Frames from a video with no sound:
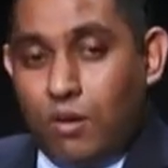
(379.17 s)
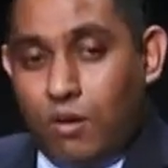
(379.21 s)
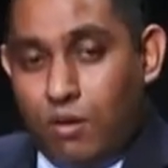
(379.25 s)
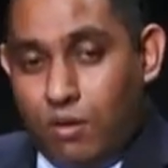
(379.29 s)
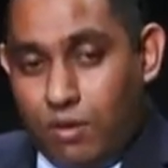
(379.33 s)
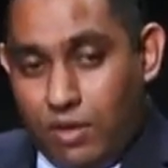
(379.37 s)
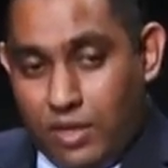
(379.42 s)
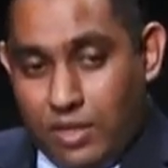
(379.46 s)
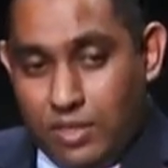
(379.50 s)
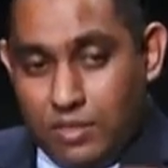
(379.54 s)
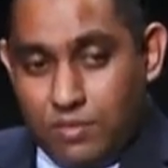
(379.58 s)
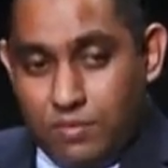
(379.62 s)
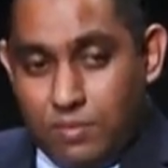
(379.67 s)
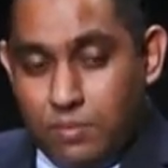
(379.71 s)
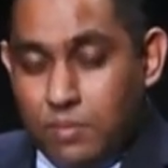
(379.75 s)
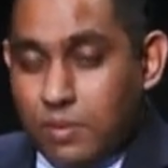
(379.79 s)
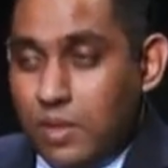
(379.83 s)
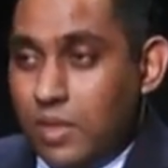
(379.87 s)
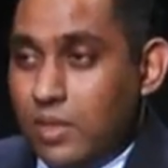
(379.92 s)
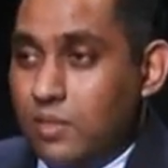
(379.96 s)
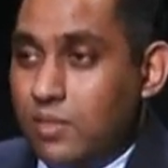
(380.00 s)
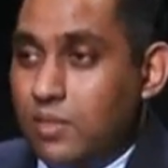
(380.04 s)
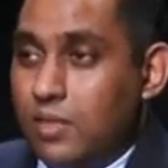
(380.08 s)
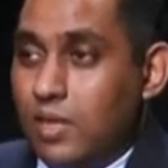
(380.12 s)
Or else we
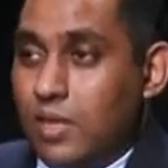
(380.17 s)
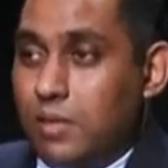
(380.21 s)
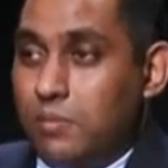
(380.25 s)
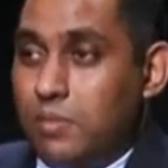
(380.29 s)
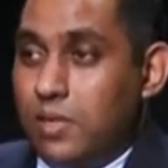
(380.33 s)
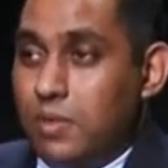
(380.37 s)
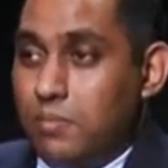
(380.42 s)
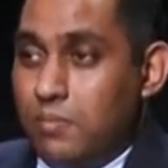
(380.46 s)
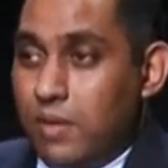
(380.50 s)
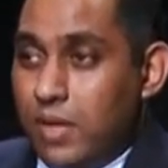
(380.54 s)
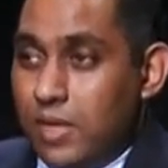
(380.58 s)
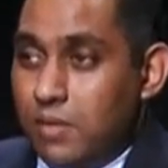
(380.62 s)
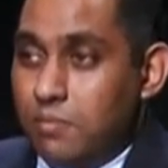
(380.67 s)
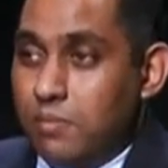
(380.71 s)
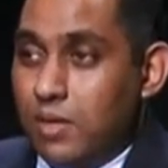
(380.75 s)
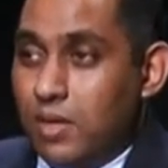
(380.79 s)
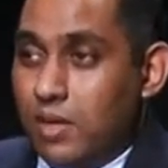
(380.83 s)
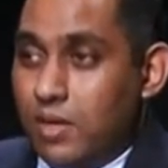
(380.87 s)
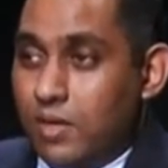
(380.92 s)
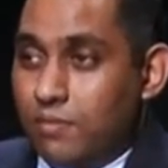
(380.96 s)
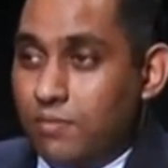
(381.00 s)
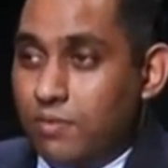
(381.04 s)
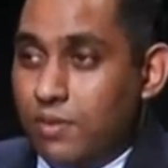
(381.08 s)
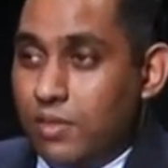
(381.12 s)
might recommend a money
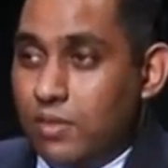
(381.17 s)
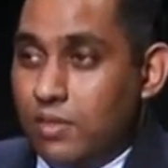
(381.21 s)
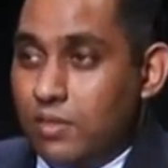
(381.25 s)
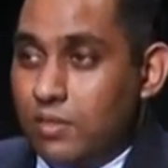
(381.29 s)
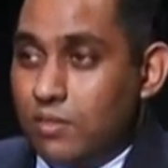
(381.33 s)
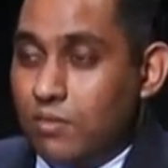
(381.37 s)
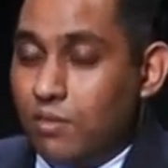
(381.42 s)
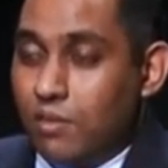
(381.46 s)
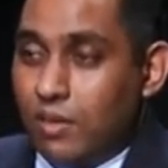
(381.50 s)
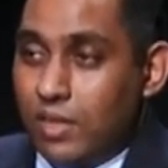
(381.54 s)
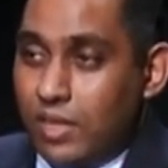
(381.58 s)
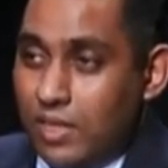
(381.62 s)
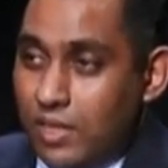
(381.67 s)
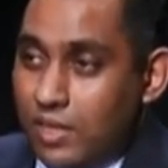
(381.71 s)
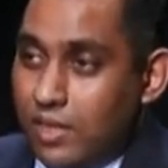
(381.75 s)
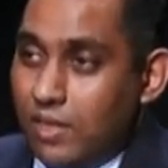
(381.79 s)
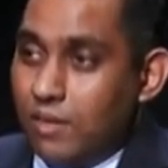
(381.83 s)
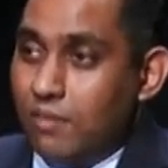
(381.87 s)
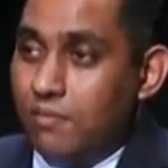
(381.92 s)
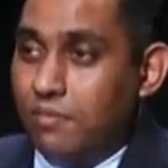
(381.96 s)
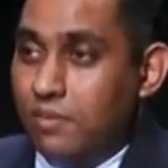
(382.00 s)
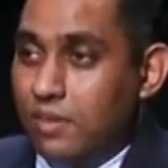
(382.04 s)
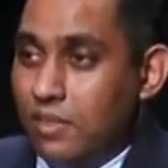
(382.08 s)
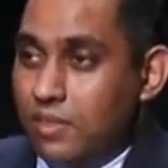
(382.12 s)
market fund or an
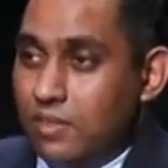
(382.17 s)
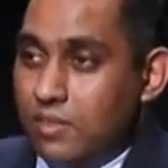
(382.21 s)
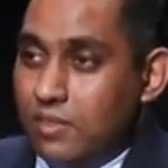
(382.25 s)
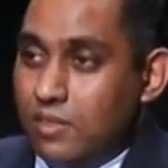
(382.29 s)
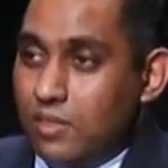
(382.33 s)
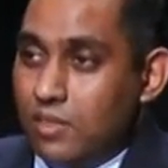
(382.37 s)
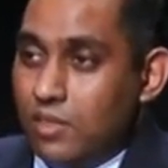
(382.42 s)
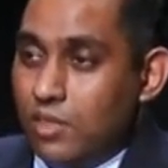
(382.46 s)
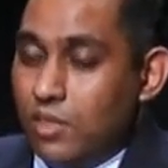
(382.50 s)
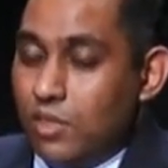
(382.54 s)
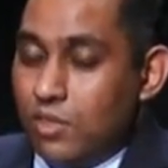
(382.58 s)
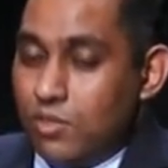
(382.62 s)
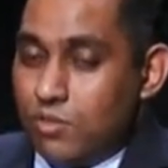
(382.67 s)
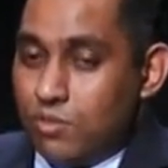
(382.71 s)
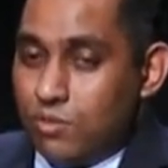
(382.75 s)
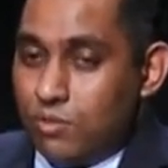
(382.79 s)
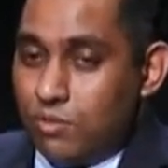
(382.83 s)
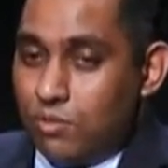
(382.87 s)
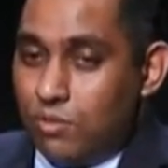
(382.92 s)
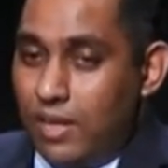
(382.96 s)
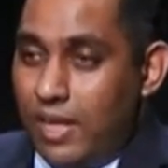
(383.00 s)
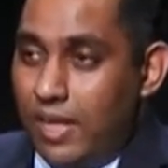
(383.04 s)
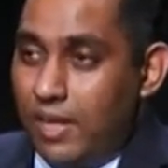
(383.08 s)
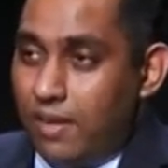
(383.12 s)
income fund. Okay. So
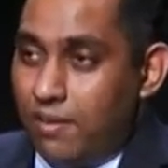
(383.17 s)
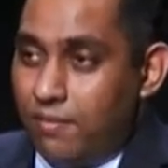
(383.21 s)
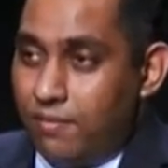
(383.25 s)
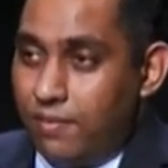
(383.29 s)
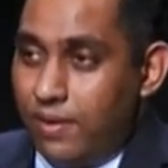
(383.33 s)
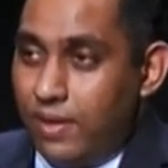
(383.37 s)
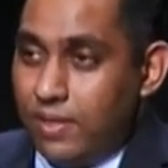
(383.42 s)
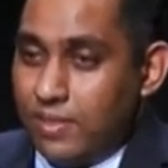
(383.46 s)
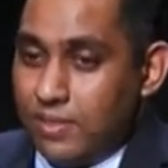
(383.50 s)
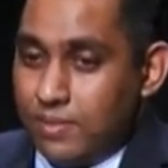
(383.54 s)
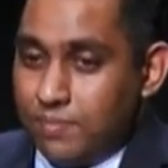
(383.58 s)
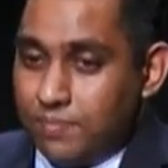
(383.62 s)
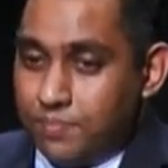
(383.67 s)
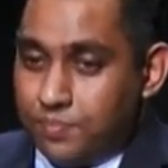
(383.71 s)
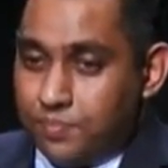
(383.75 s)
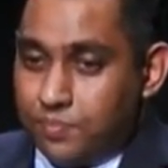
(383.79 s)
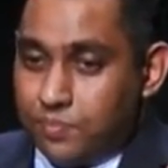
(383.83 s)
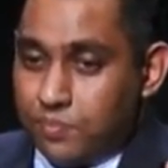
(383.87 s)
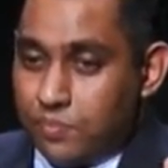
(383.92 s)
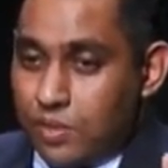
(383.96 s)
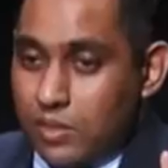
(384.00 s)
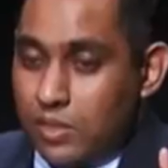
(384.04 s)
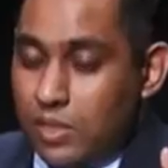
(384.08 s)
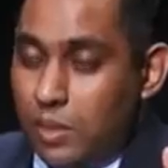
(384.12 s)
likewise,
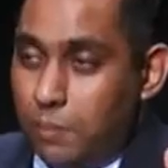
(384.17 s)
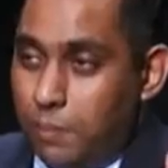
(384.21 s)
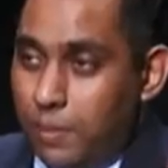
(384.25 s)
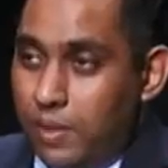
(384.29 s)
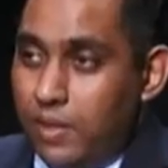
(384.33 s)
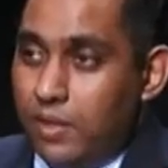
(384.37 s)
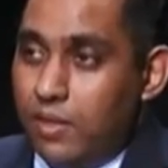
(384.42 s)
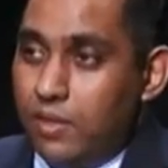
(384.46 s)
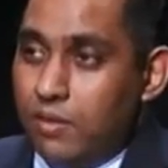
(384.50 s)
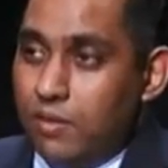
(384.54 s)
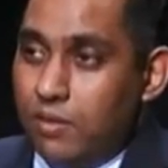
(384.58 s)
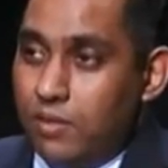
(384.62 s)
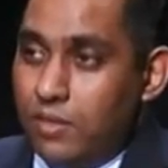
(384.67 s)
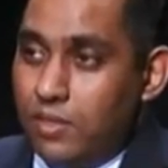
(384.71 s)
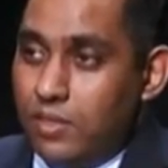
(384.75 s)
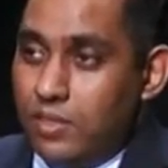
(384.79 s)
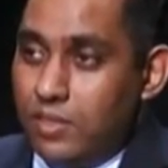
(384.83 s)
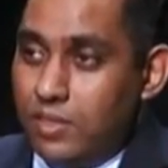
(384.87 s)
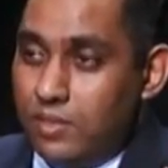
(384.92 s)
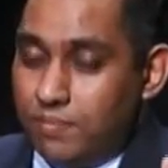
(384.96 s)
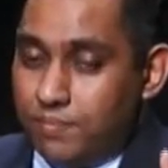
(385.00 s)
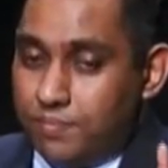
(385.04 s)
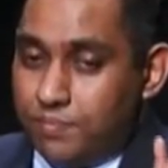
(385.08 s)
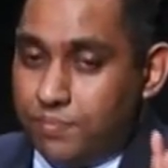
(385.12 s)
depending on
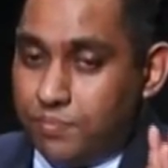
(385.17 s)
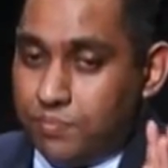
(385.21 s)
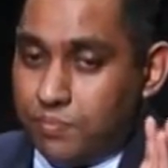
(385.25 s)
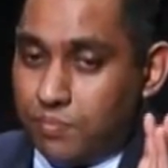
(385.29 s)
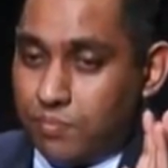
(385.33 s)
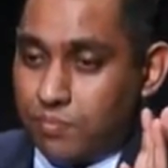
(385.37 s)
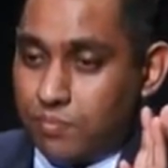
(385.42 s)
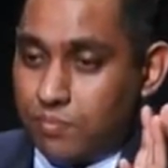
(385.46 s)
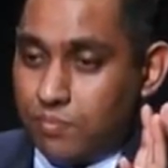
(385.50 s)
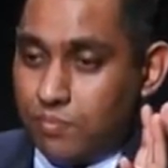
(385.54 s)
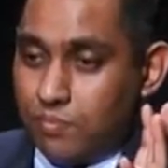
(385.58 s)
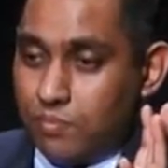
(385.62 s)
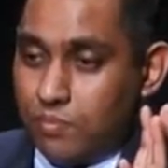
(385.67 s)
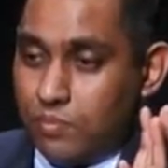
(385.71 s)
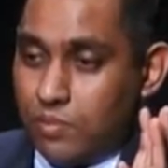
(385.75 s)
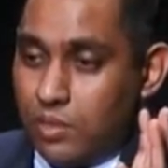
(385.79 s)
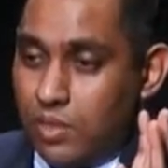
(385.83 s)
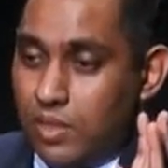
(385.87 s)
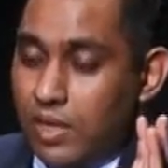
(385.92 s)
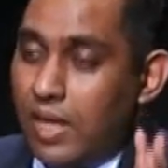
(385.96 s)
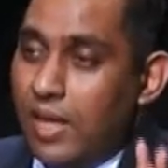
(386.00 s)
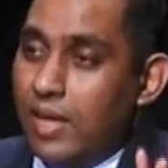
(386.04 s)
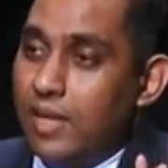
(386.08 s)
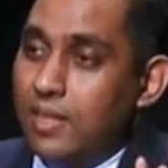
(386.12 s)
the
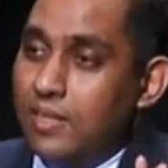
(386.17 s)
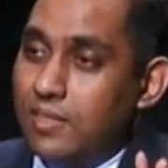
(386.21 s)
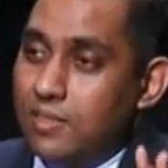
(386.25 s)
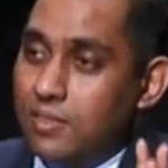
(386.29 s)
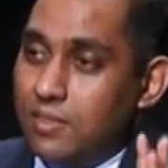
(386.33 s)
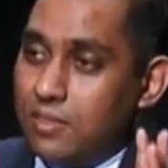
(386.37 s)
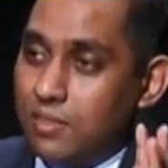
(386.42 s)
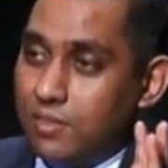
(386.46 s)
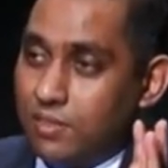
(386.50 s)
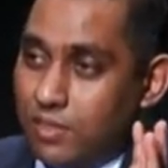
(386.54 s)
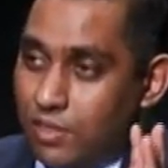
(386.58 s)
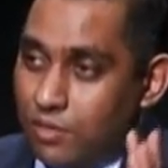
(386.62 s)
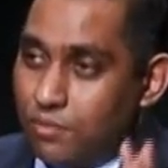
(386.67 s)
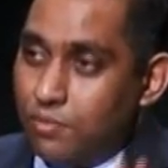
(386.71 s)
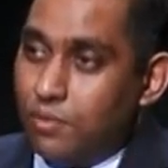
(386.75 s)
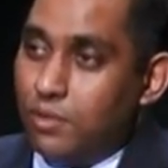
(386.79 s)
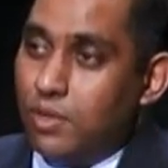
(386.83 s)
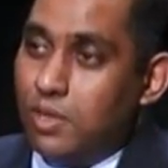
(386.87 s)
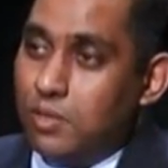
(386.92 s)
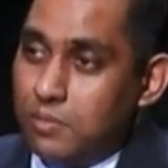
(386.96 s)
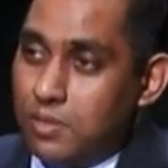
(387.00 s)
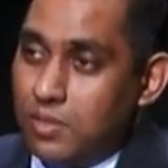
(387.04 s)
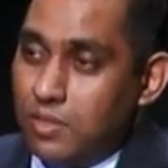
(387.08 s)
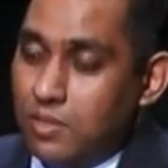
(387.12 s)
client's
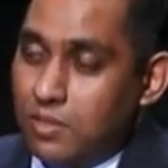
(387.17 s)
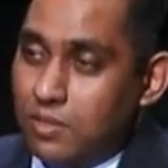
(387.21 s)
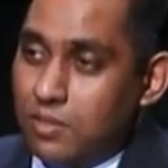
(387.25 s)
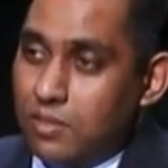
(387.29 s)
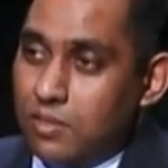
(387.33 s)
requirement,